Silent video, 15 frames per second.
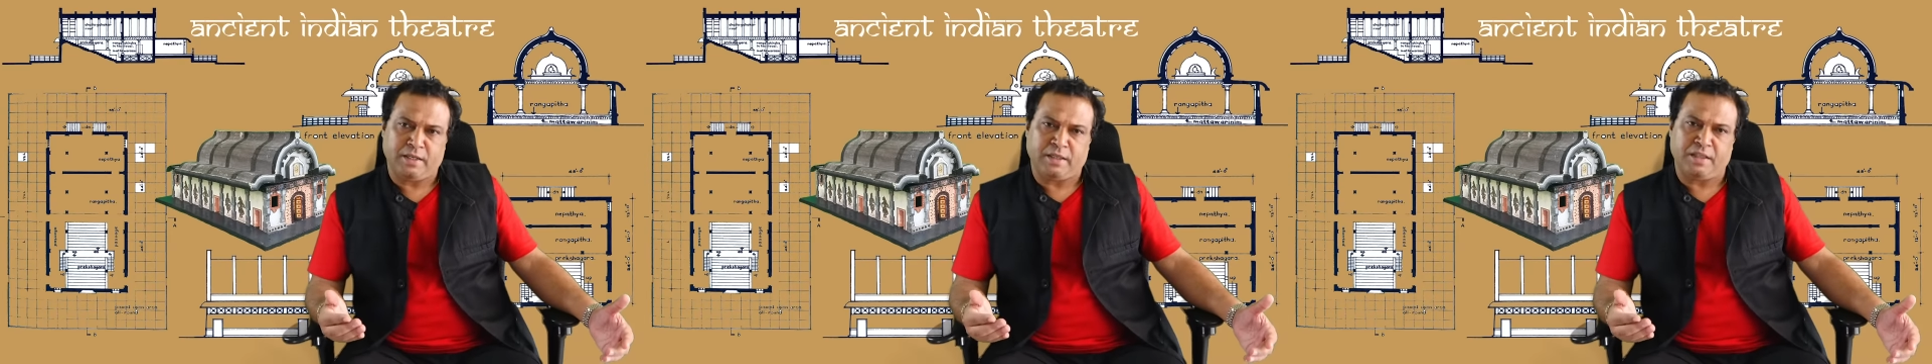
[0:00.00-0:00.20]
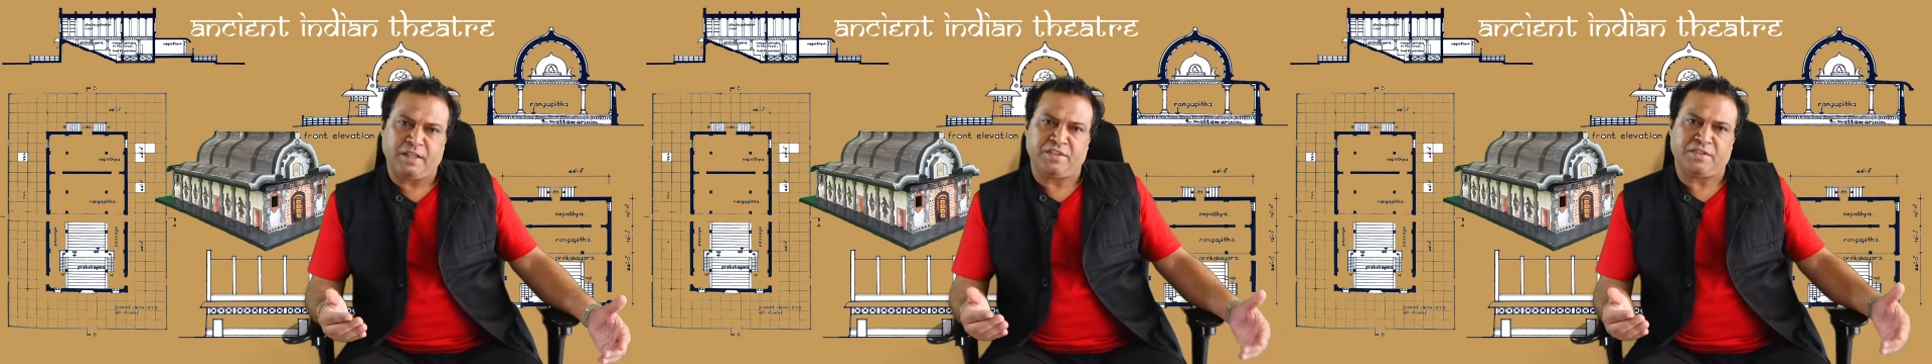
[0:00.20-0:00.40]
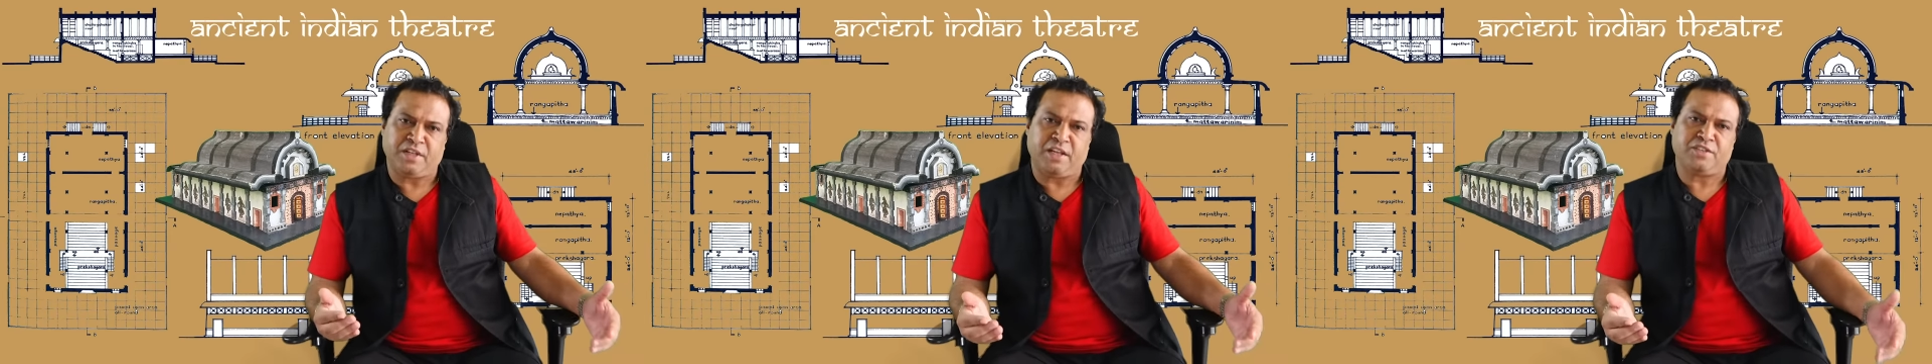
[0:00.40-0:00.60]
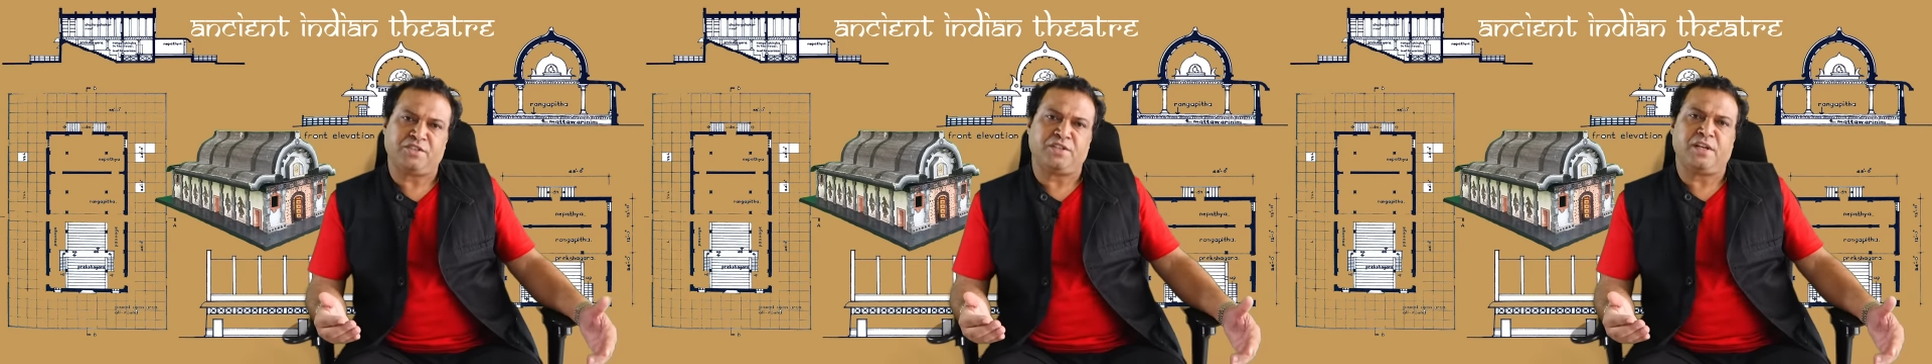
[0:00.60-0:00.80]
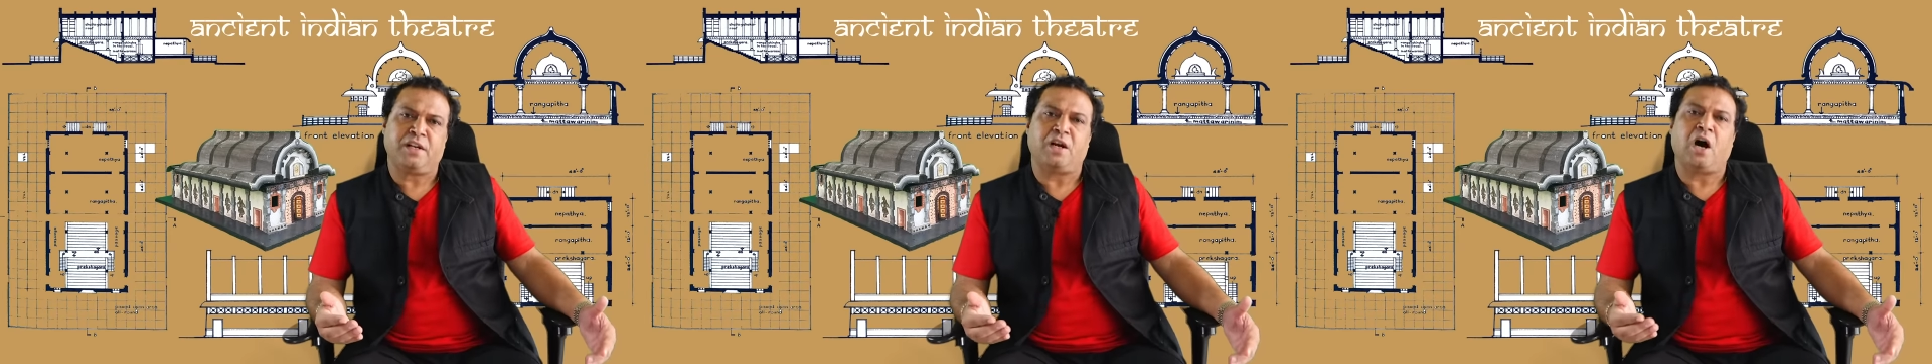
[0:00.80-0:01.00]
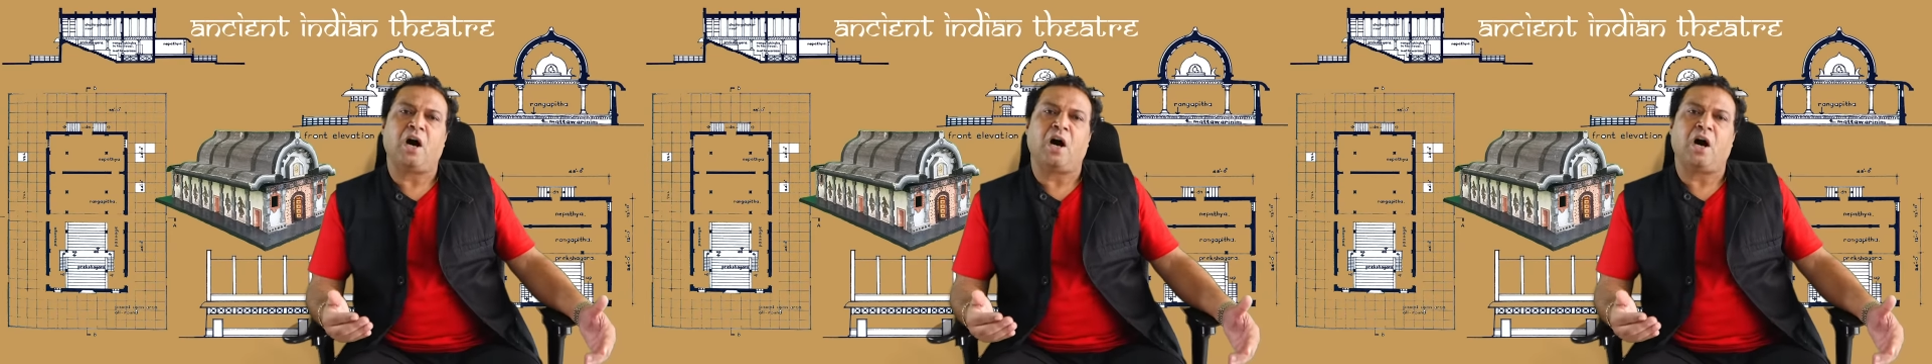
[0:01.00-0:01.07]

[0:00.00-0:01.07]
the celestial